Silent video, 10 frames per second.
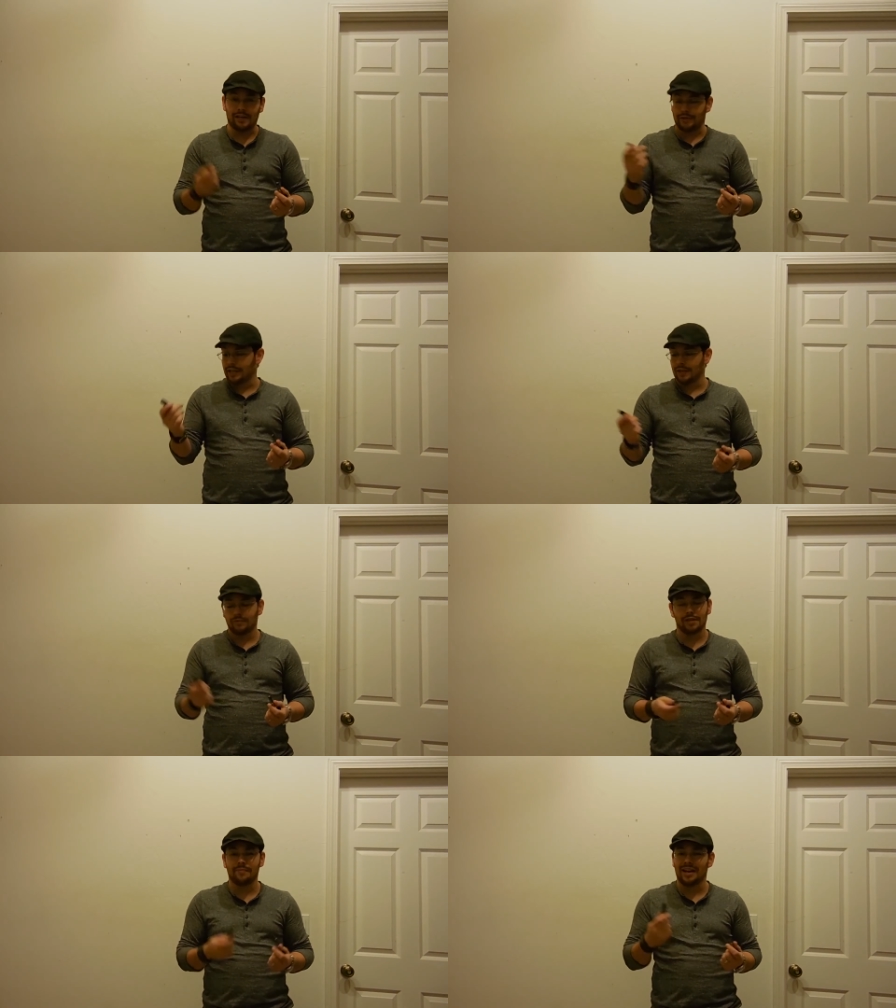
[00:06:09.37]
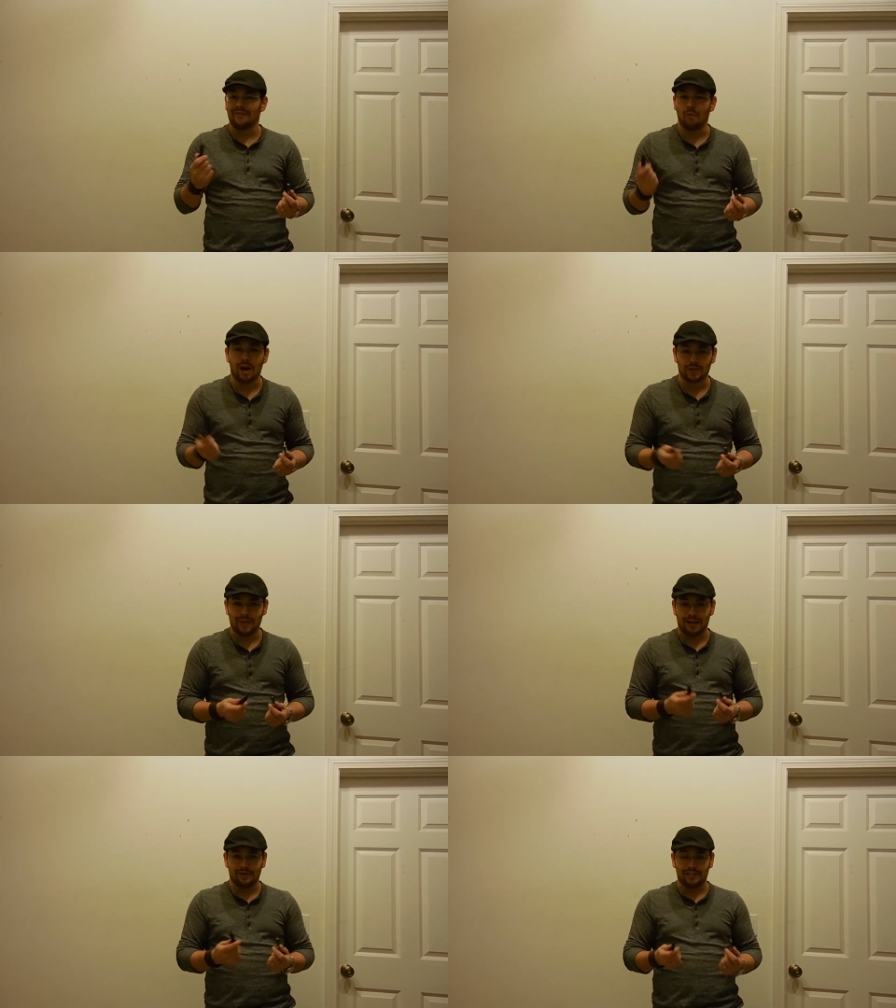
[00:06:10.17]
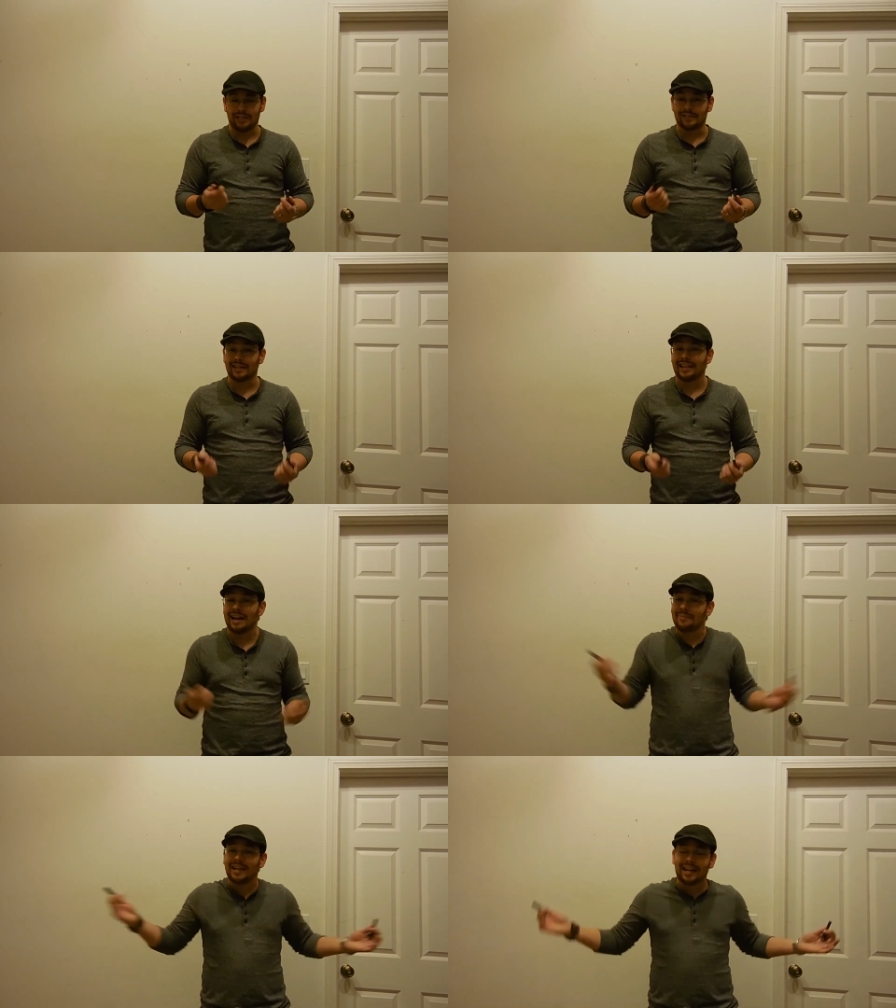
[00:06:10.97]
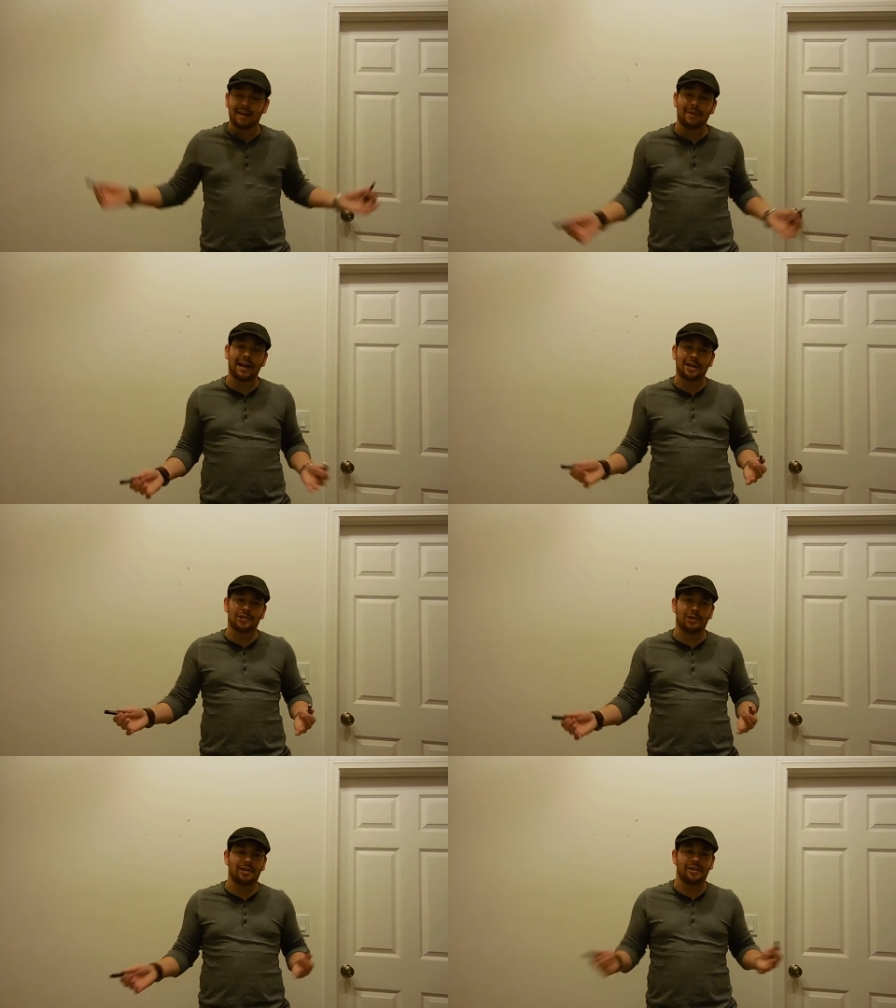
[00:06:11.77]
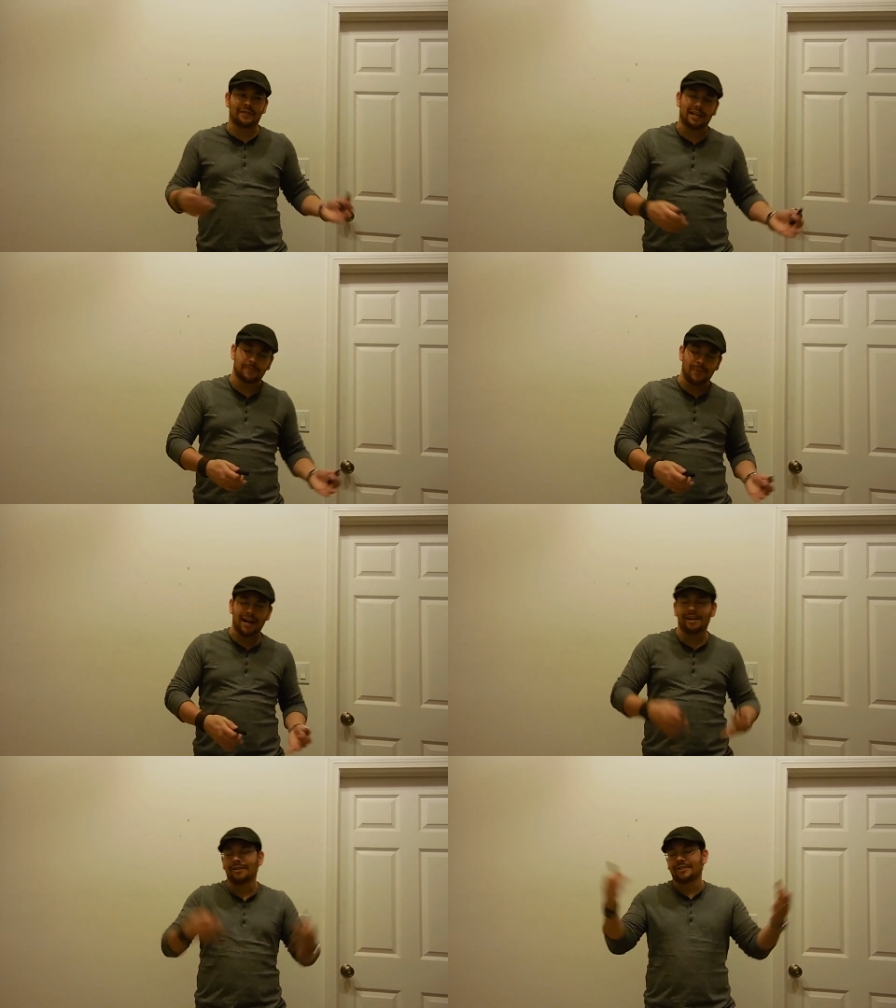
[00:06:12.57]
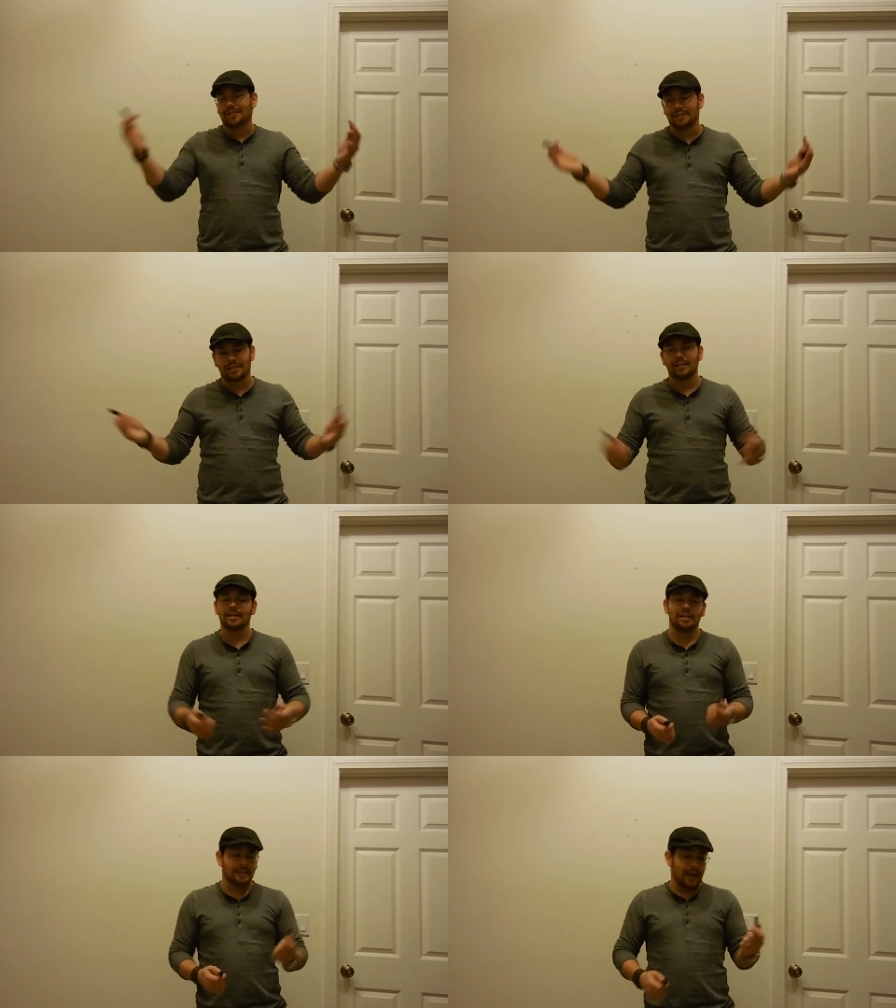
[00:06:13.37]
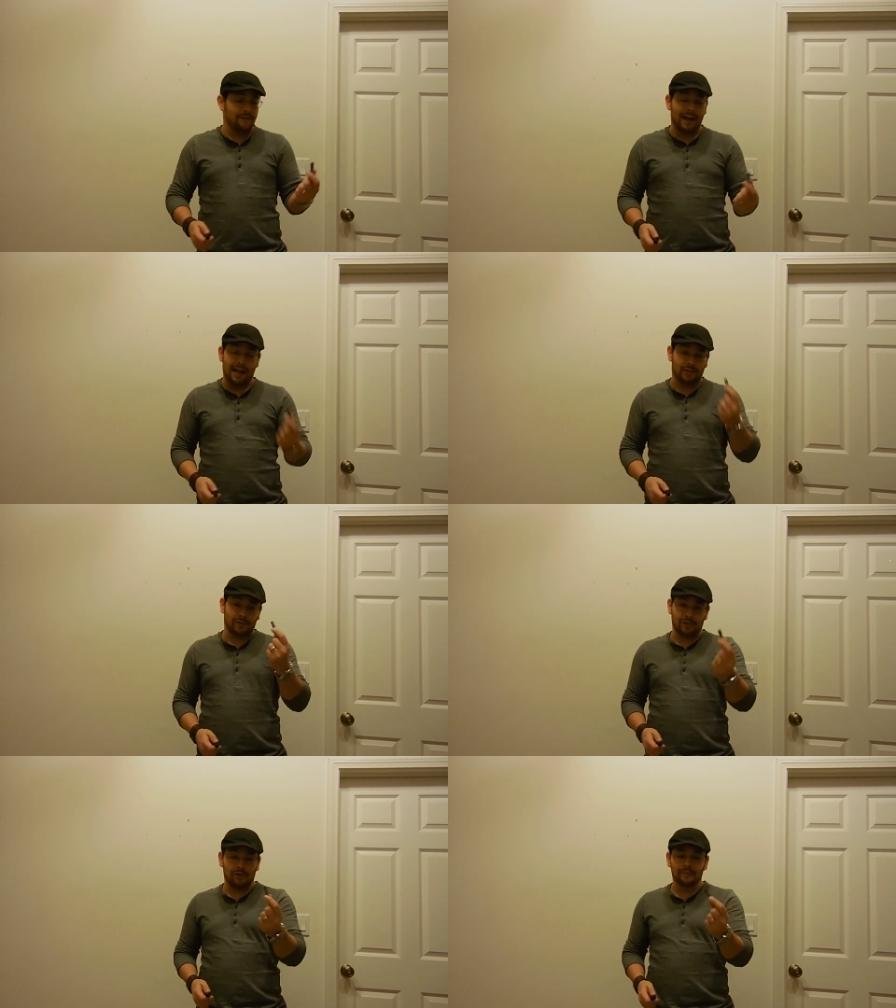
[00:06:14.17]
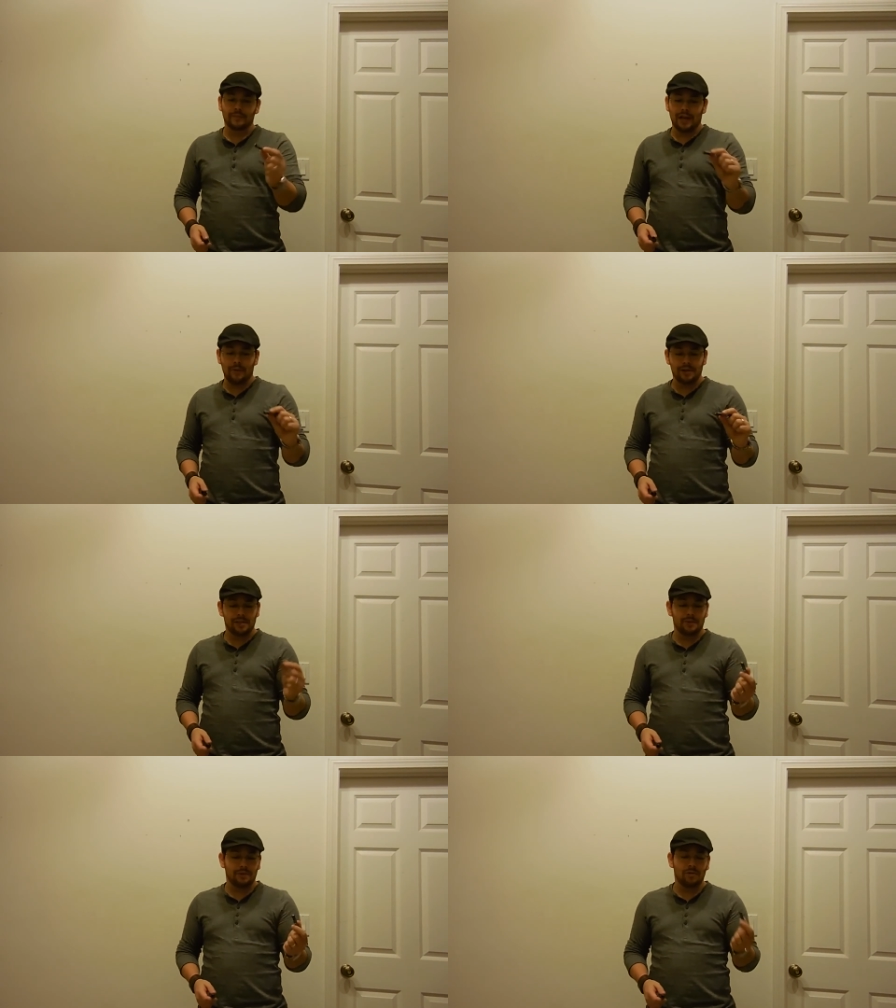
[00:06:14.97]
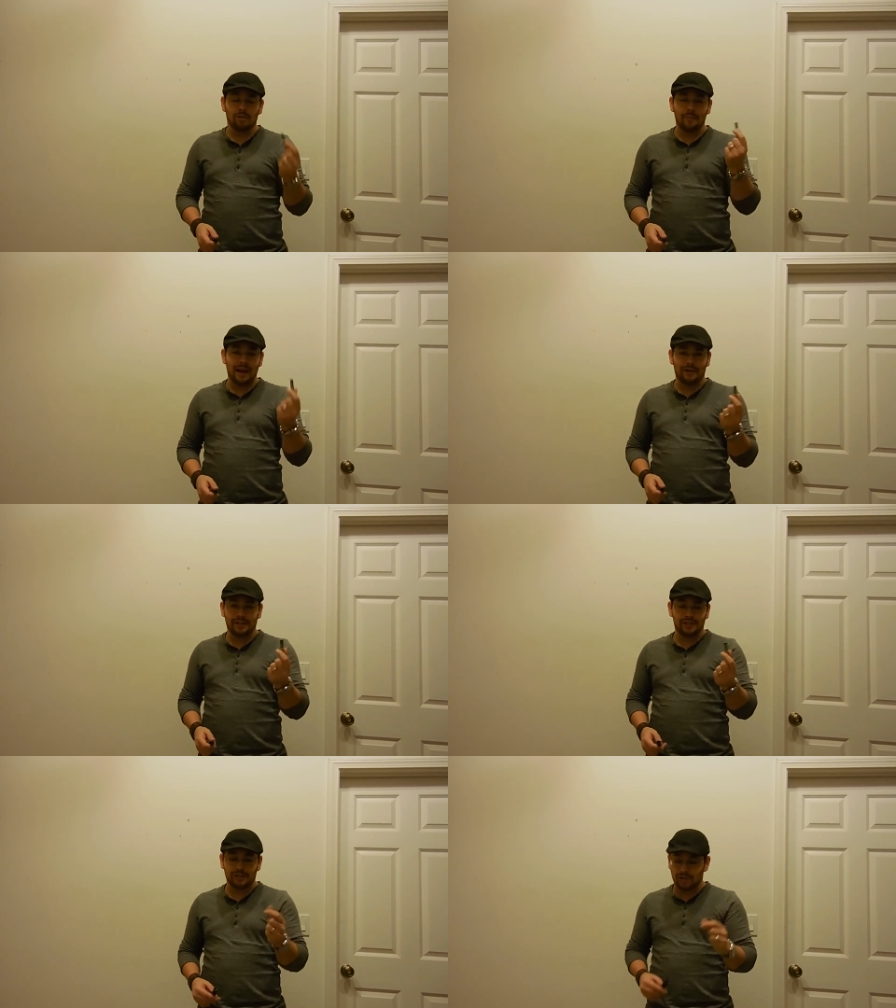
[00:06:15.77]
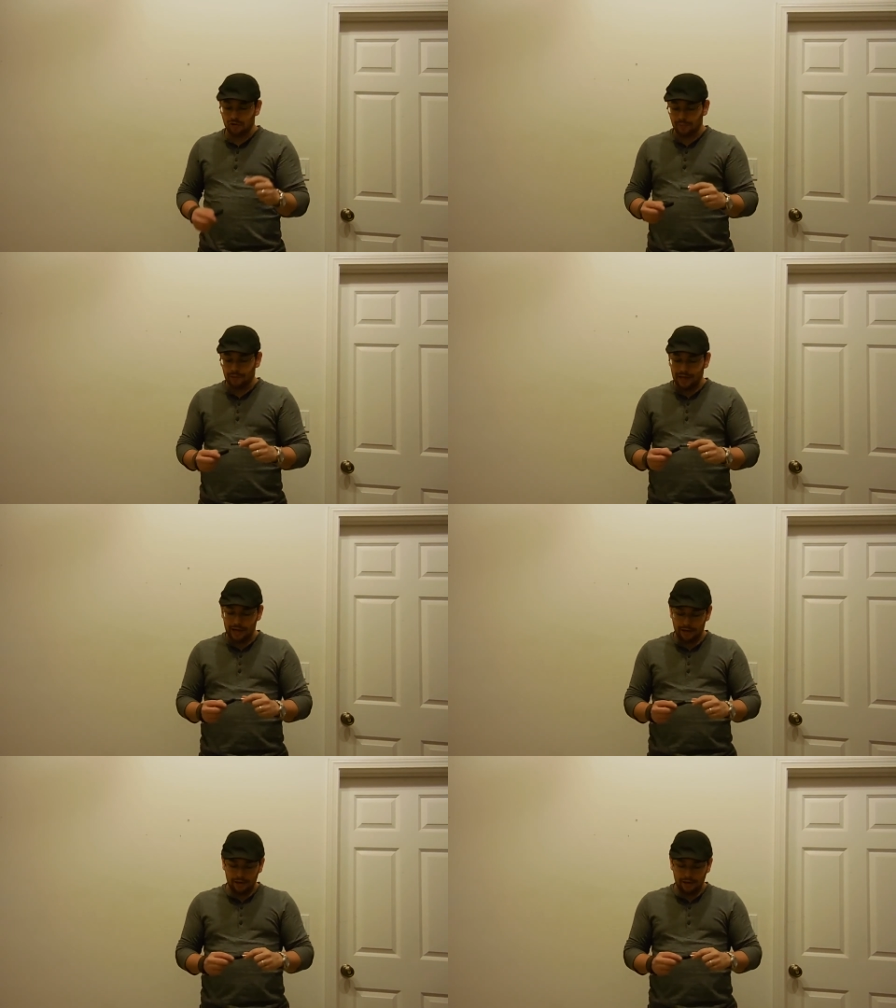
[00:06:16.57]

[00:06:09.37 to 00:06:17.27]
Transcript: You can get some that have watch batteries and things like that, but then I got to buy extra, and if they expire, it's just kind of a hassle. So I wanted something with a normal battery. This is just a AAA.